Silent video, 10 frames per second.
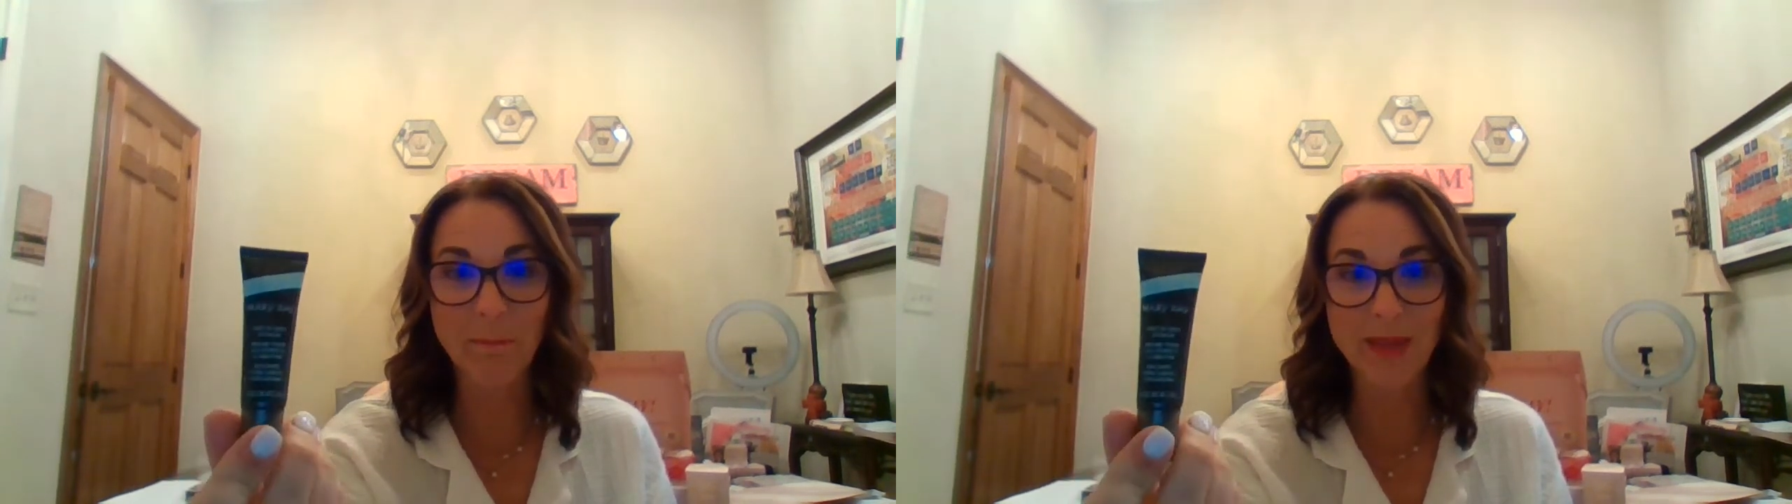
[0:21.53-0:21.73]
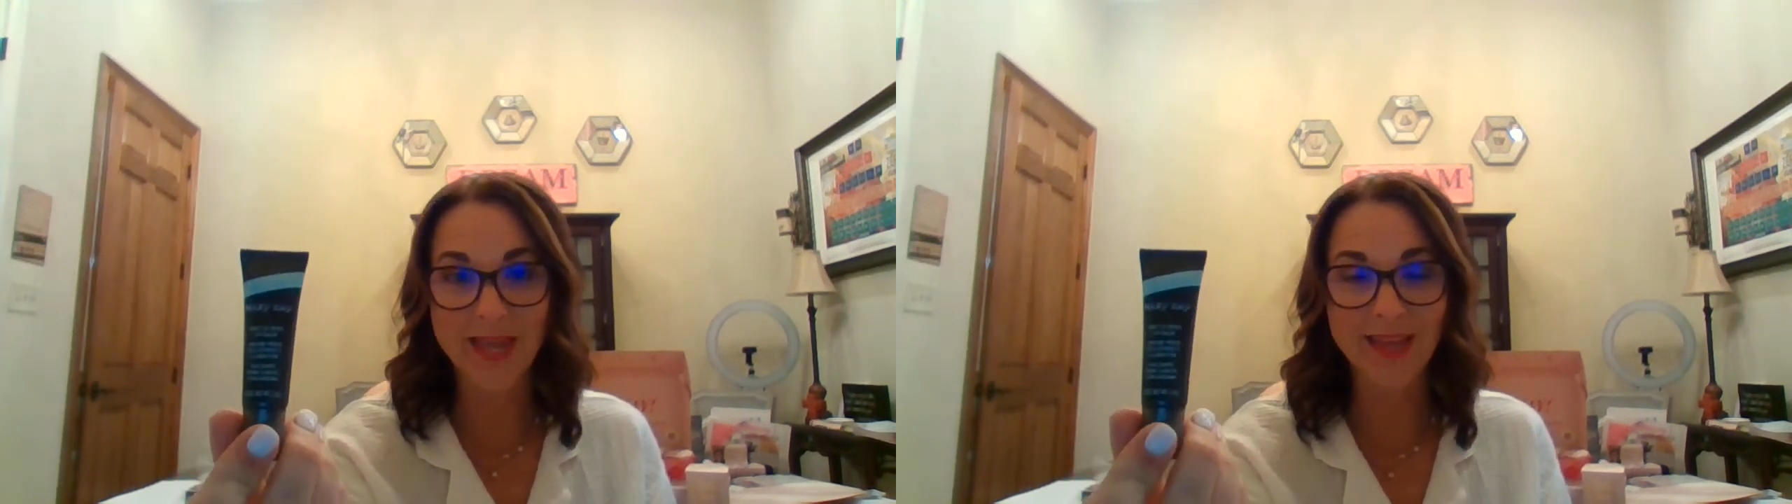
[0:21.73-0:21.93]

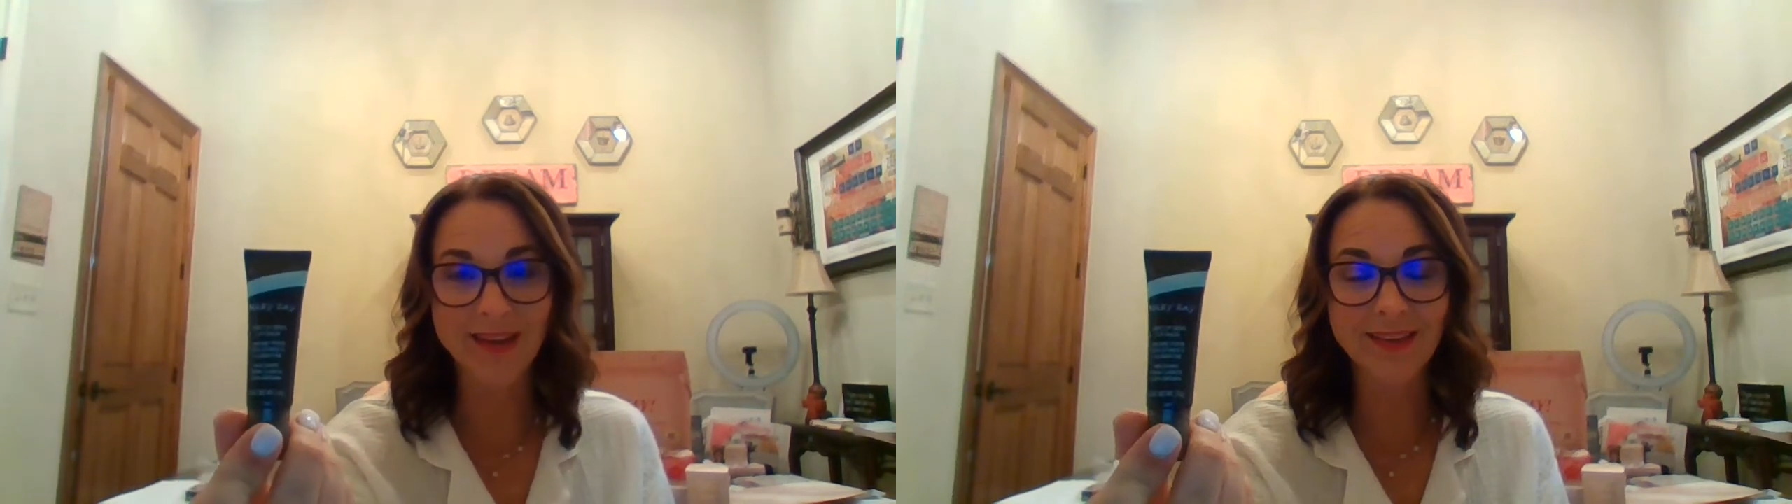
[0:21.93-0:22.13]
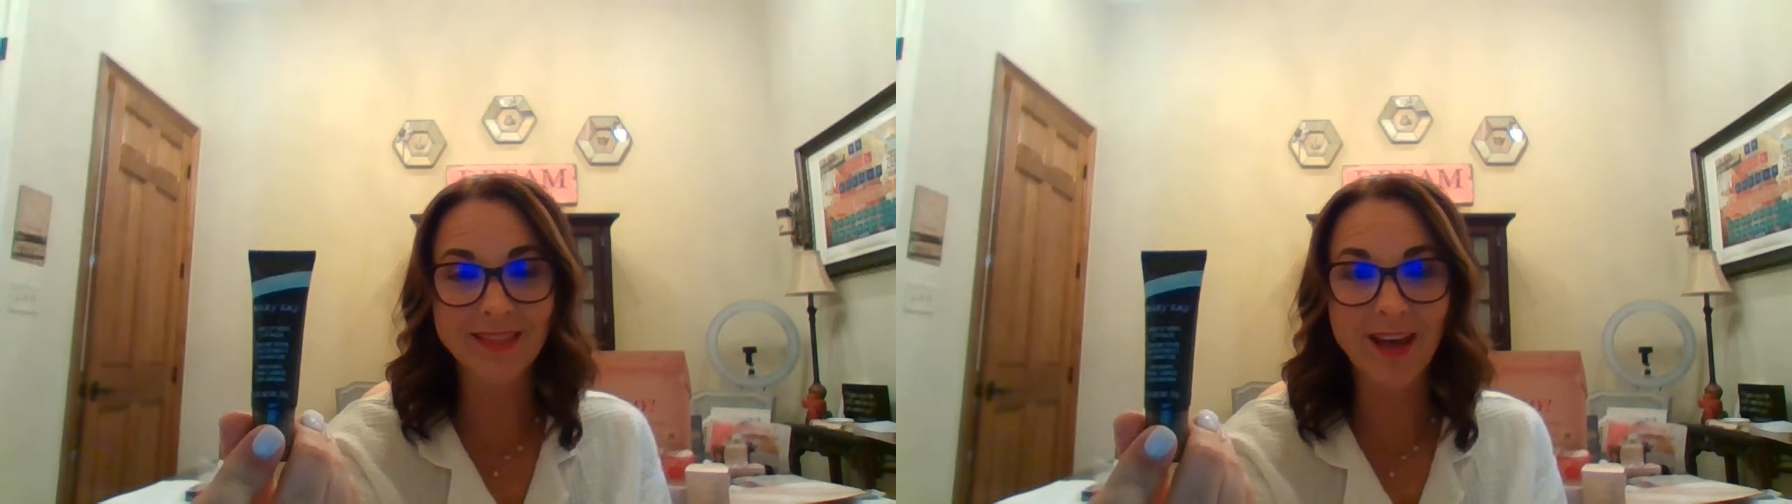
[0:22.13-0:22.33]

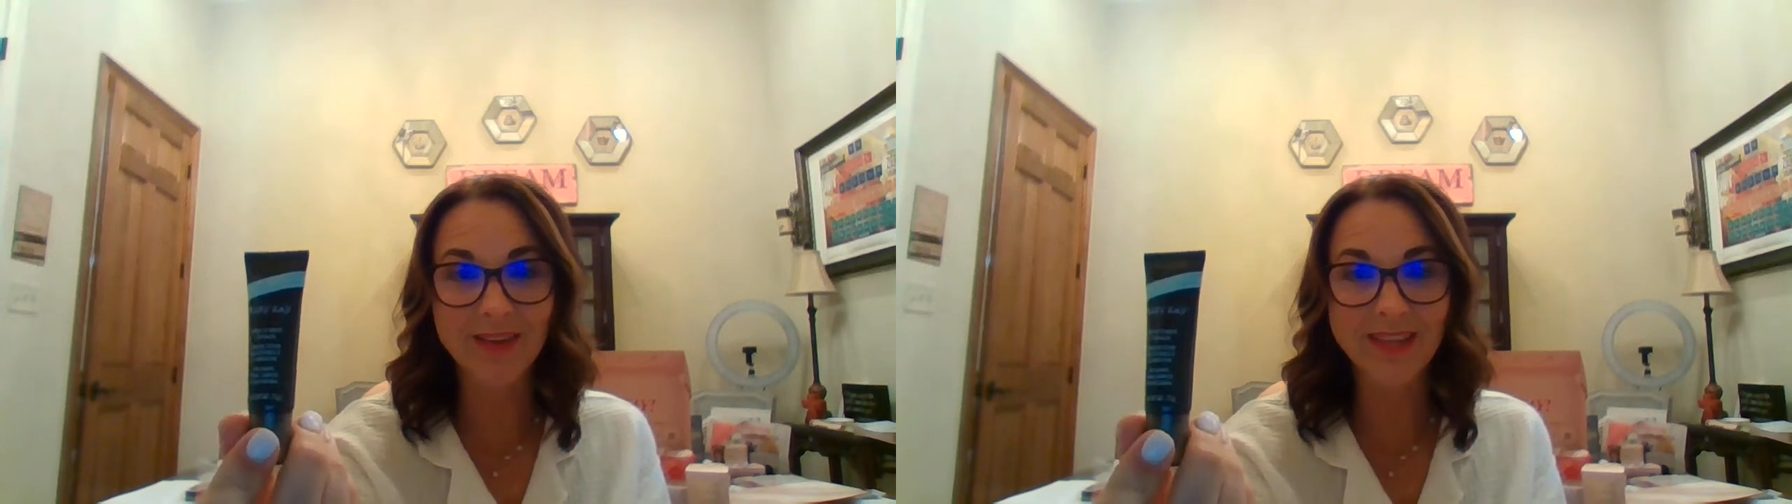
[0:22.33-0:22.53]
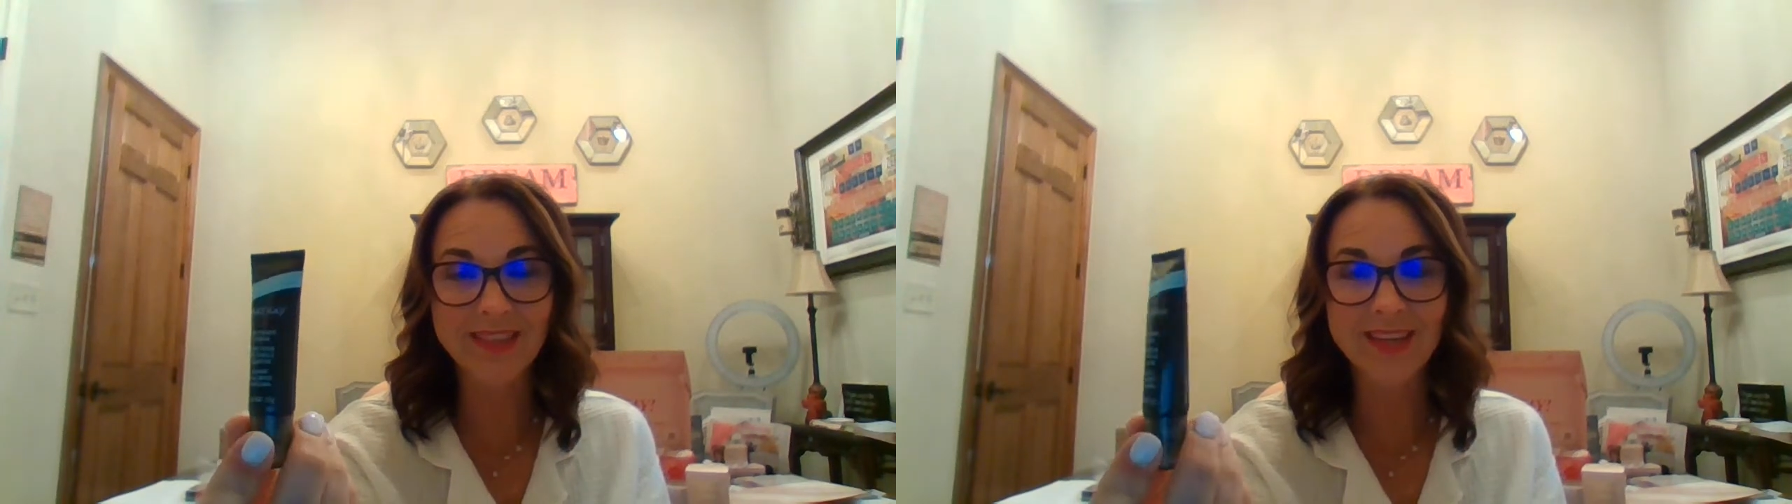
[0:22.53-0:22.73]
men
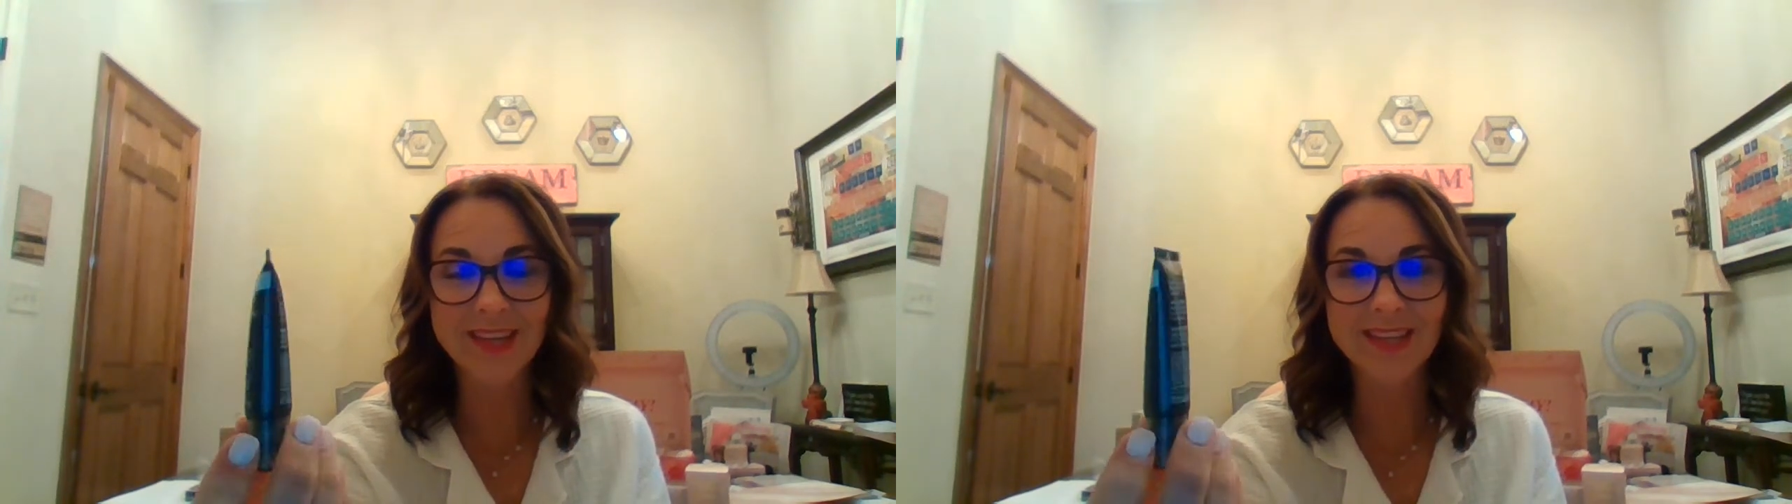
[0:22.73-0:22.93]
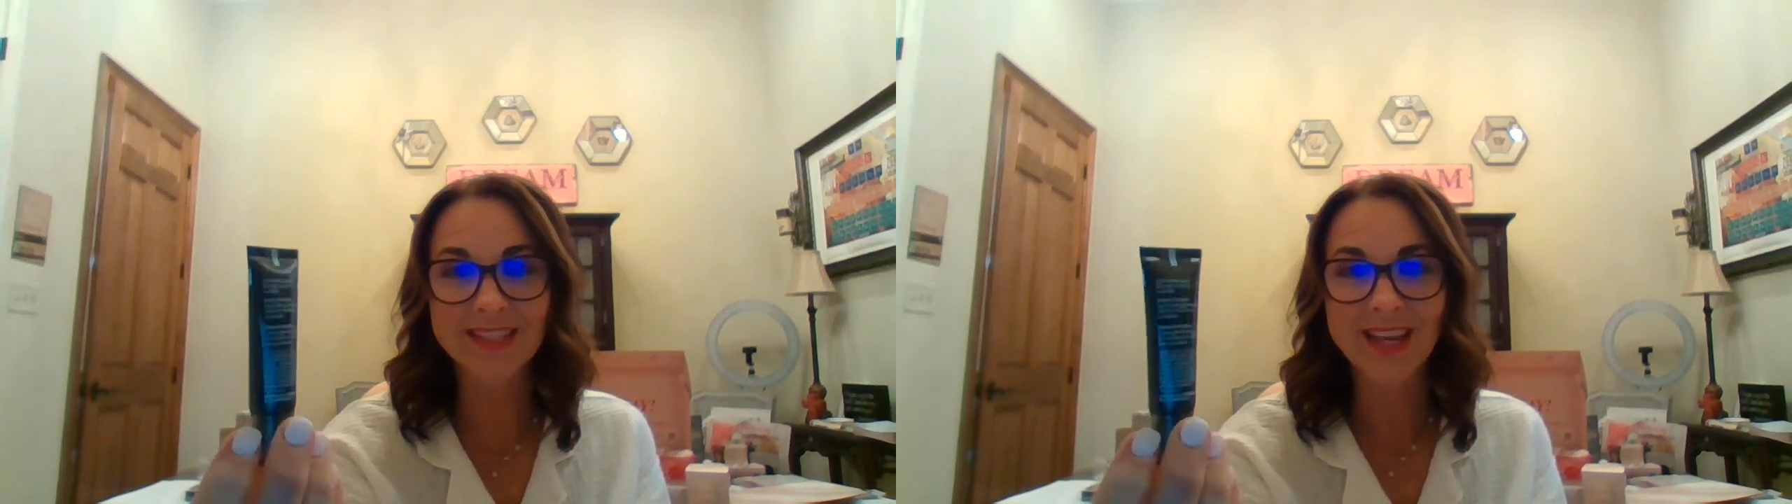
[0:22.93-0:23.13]
loving
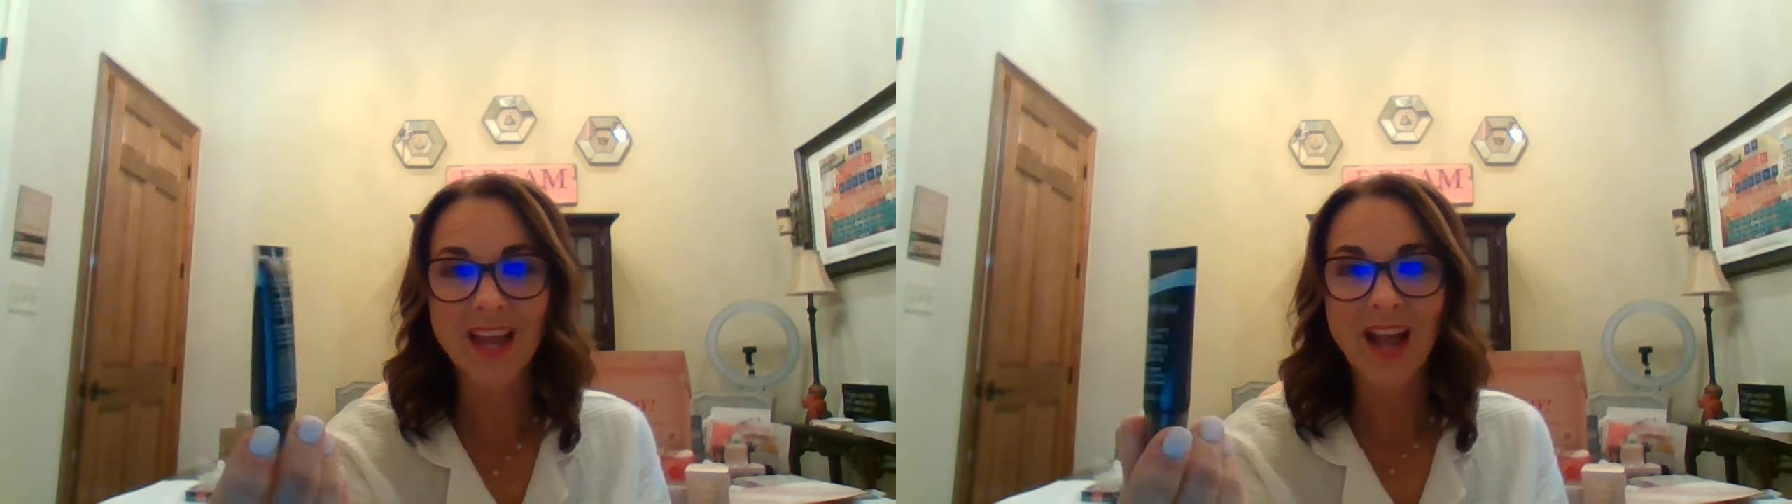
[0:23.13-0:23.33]
this.